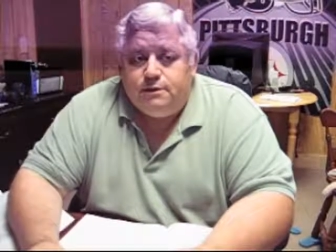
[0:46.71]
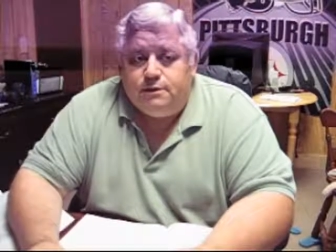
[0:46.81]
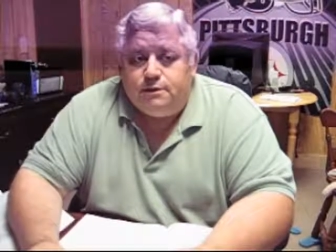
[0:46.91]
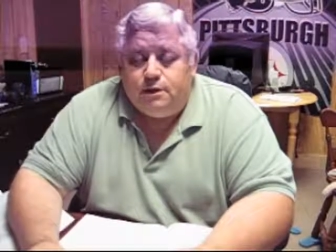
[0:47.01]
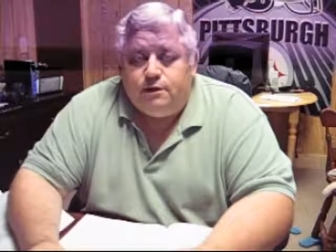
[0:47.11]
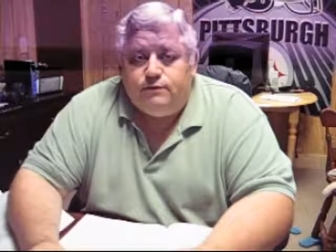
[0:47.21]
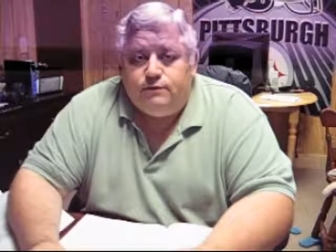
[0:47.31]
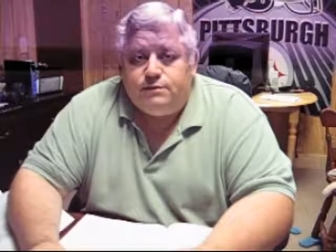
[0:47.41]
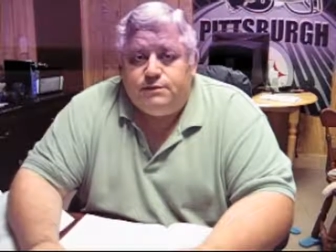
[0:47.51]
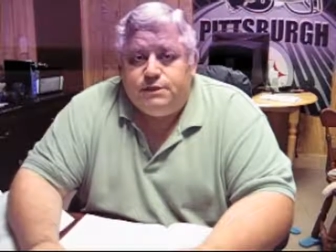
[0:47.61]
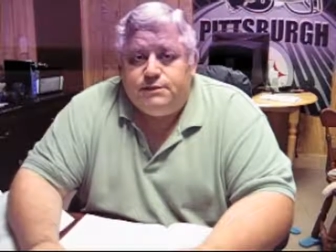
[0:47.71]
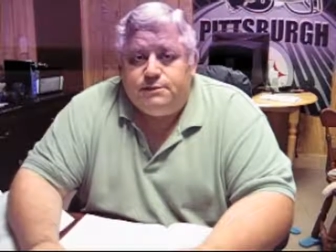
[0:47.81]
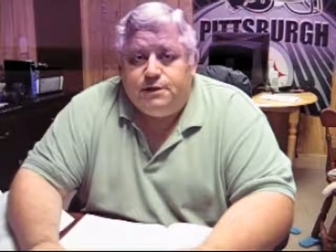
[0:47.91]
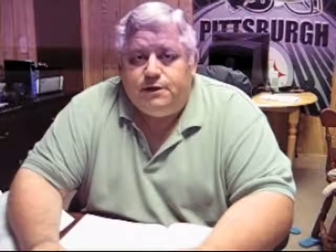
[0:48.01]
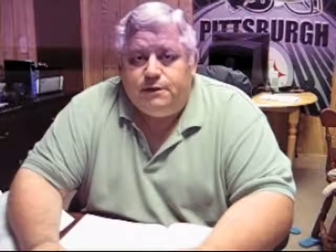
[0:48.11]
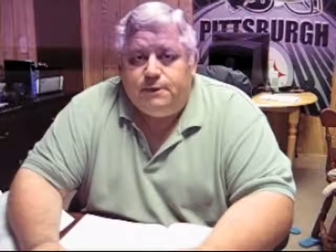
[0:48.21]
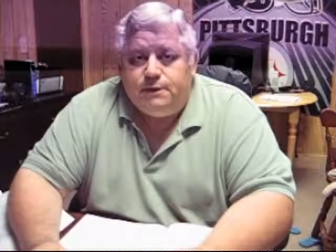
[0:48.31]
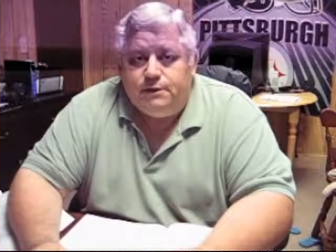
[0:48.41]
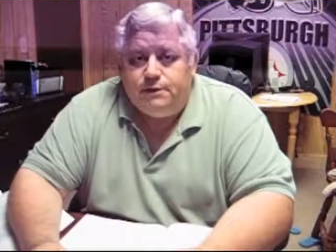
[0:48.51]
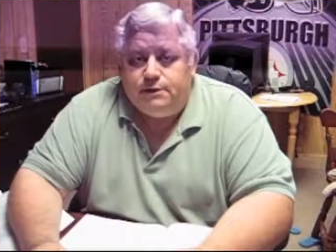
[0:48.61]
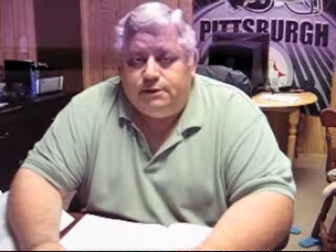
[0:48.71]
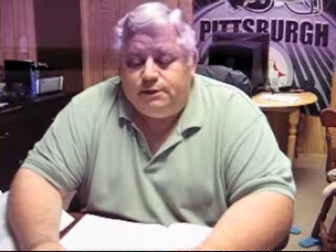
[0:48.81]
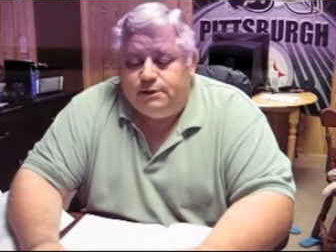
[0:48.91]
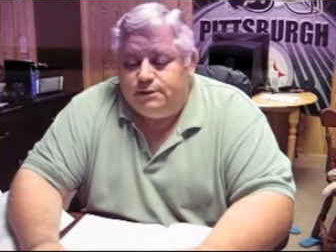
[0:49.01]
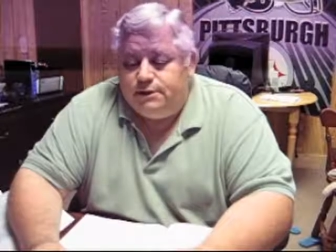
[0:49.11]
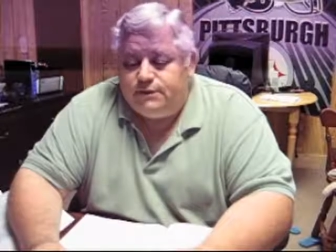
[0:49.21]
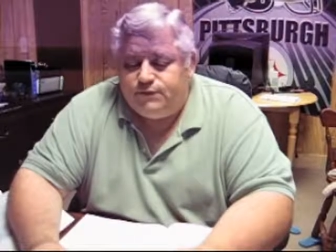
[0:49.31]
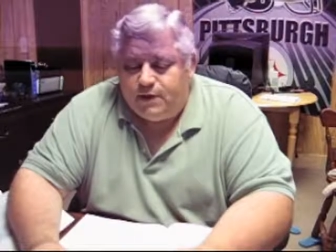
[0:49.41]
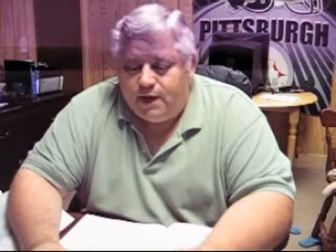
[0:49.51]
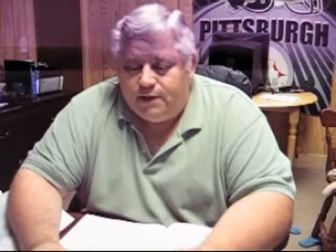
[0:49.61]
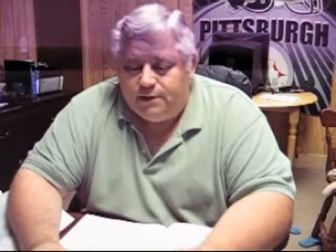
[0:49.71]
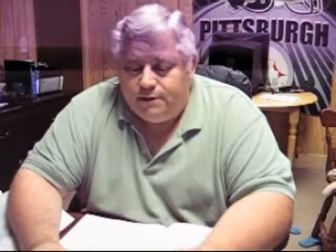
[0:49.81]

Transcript: A lot of folks like to comment, and that's fine.